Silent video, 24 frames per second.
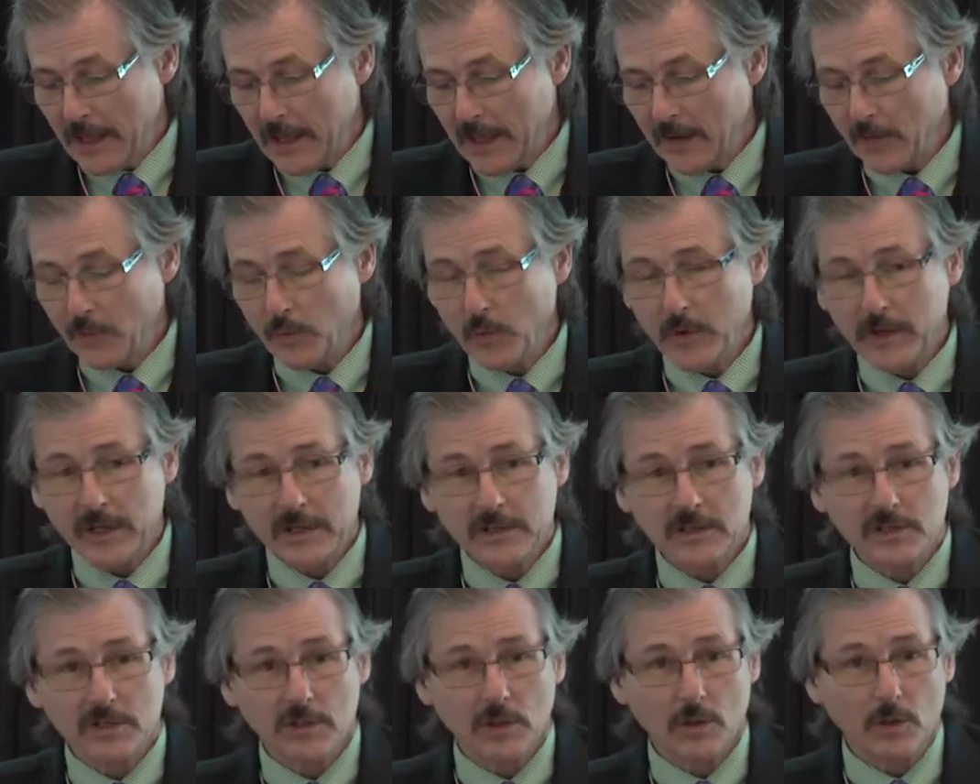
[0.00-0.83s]
If we
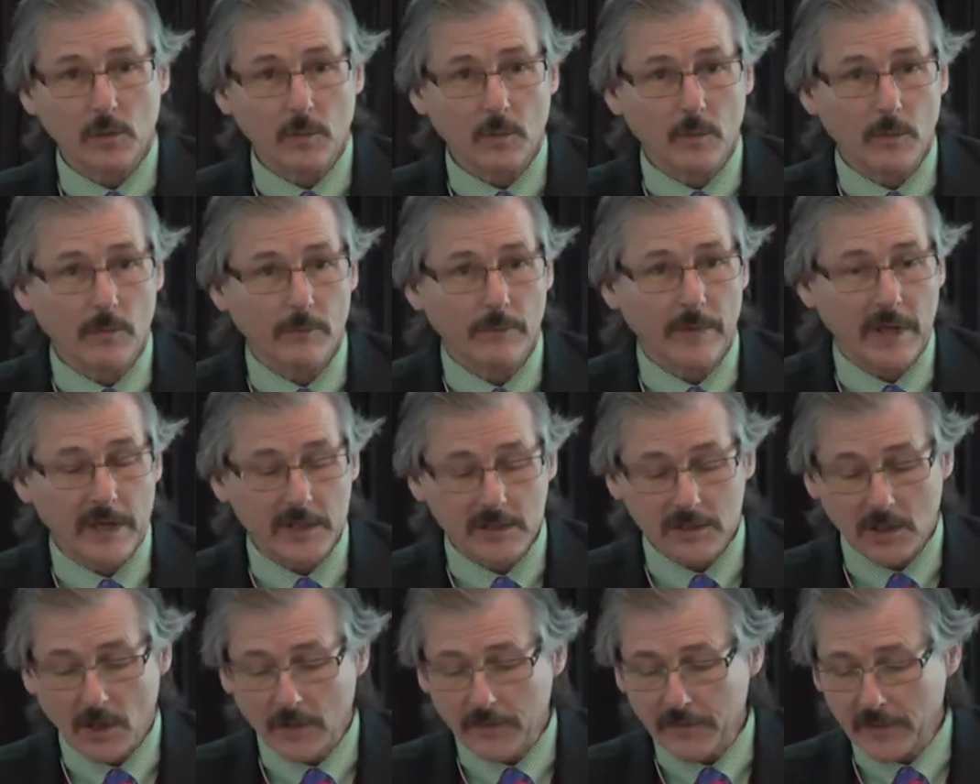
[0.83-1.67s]
assume,
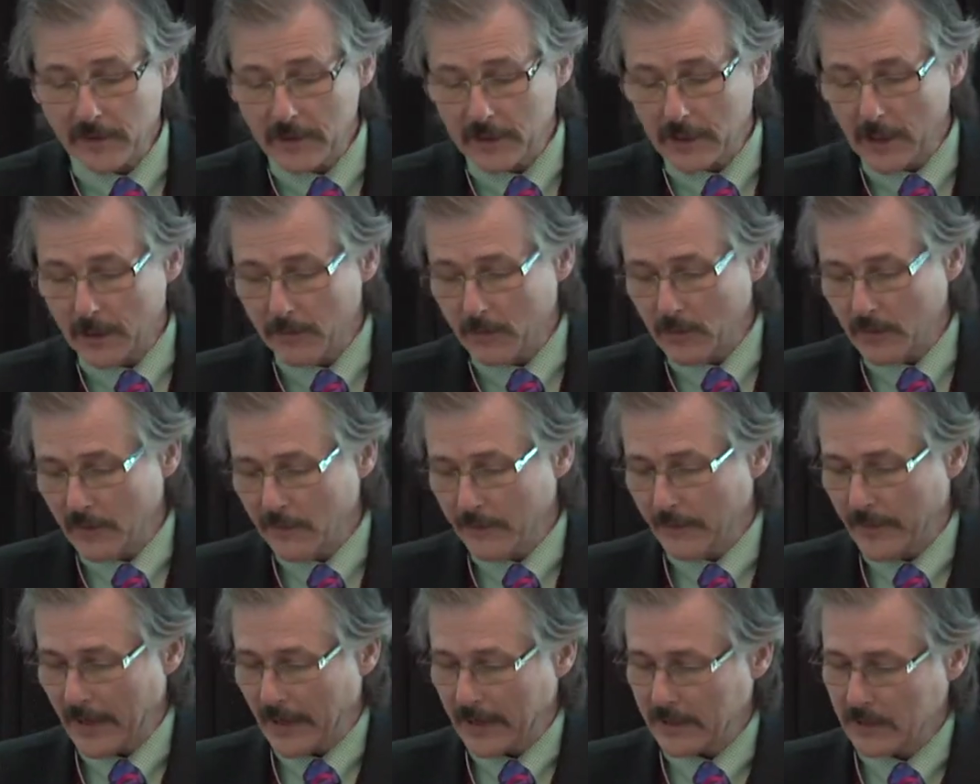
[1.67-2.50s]
based off of the number
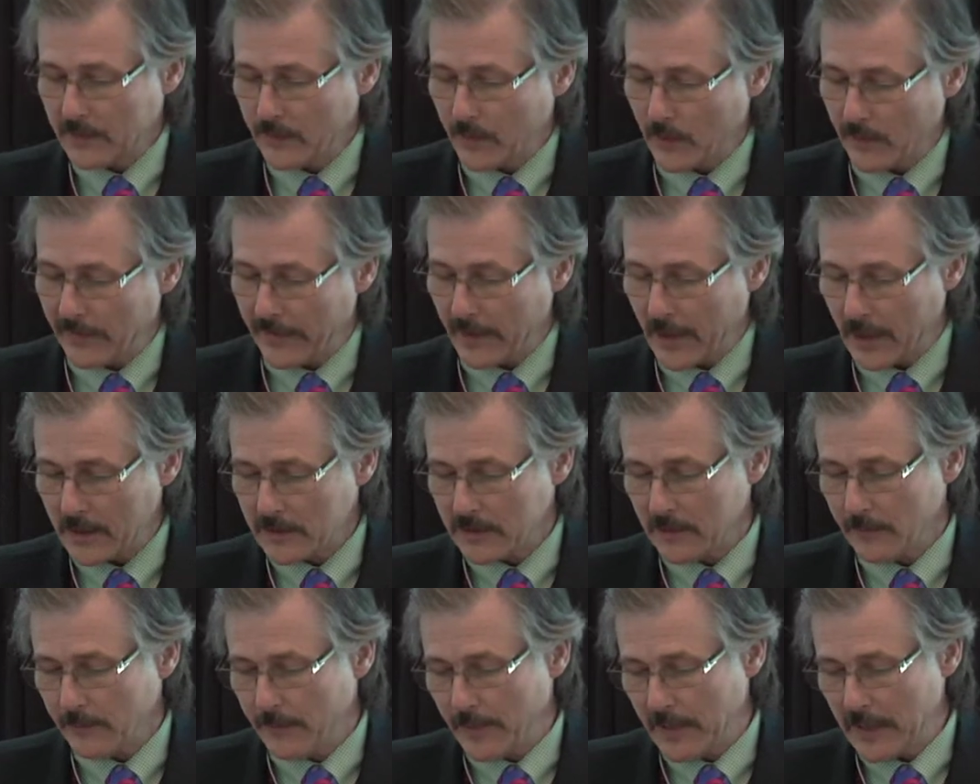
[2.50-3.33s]
of beds per
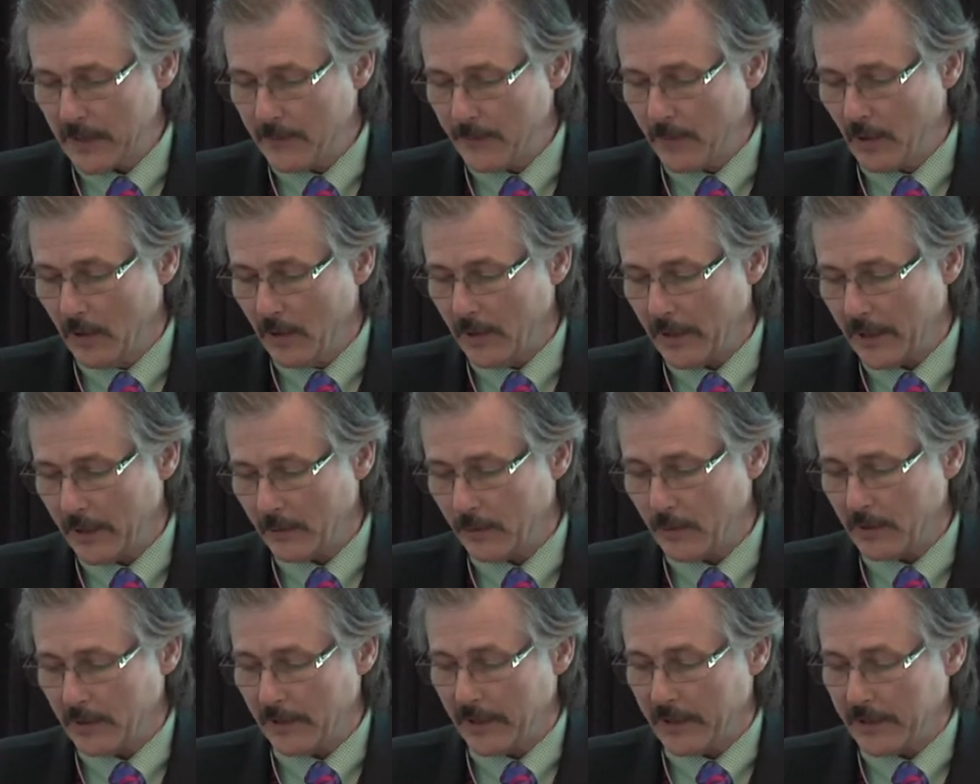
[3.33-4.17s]
thousand people
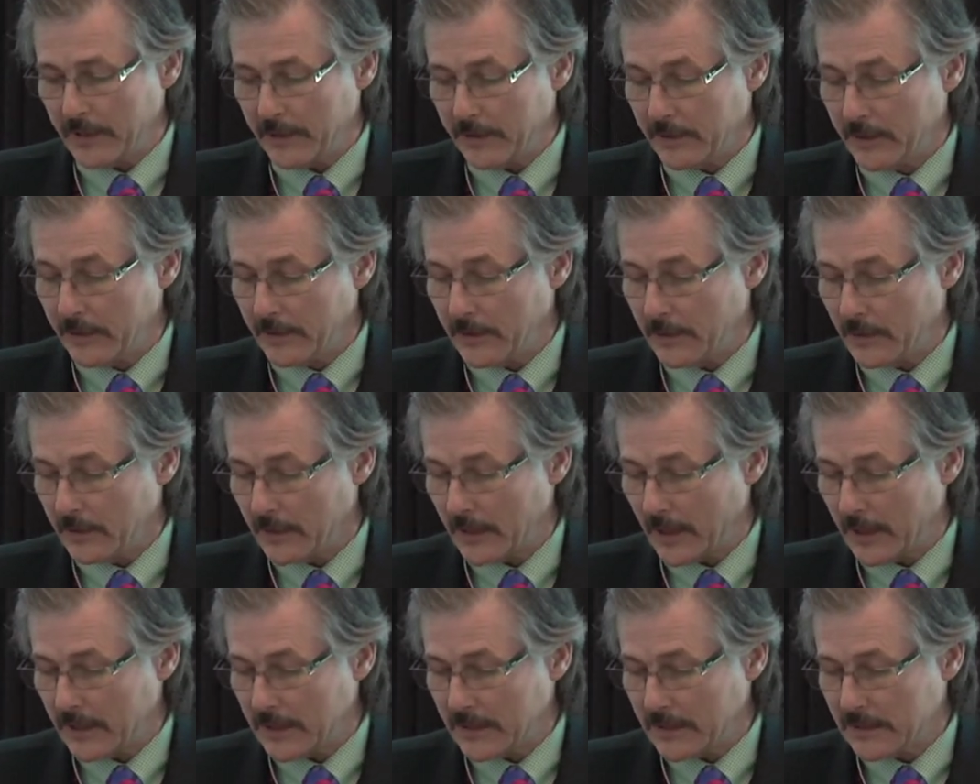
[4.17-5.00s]
and related to the
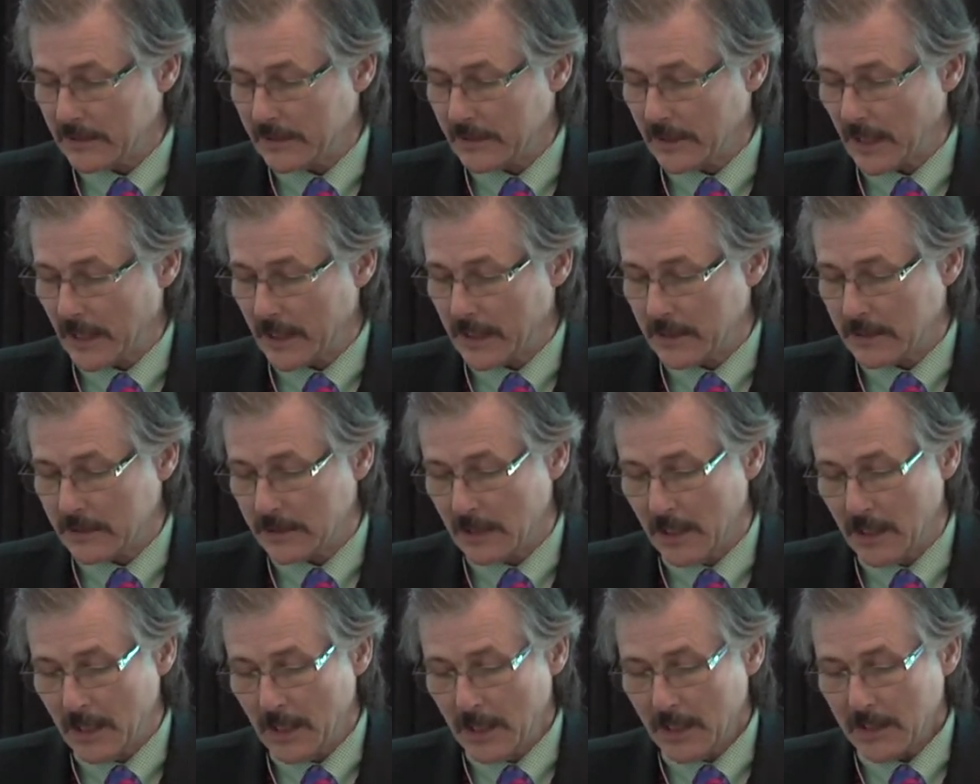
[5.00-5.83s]
United
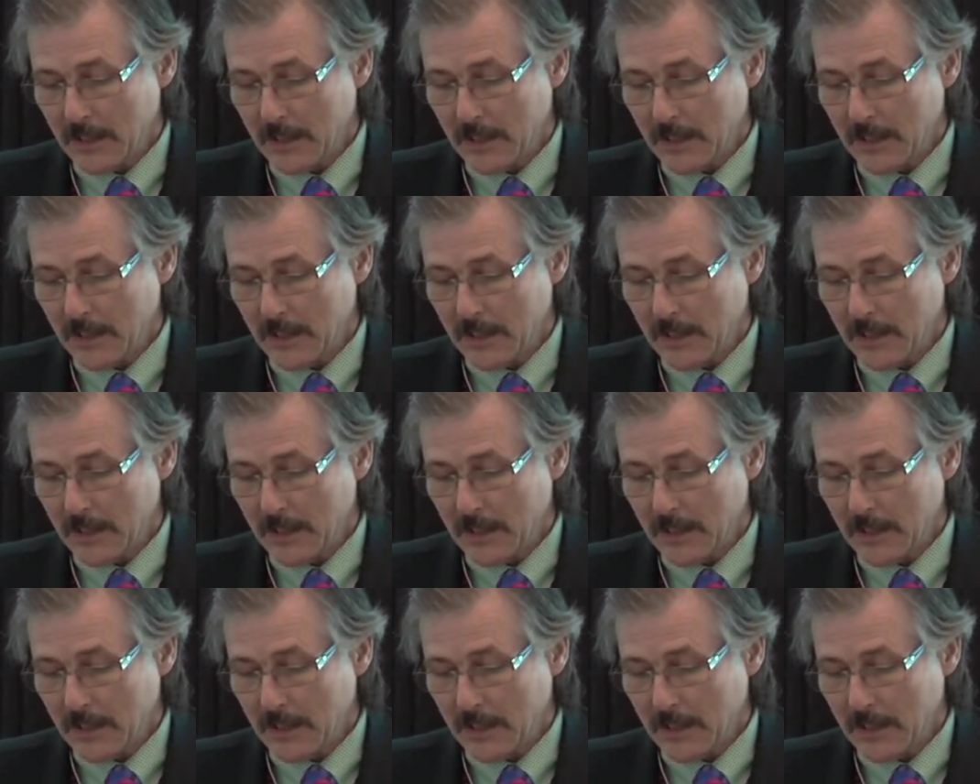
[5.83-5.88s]
States,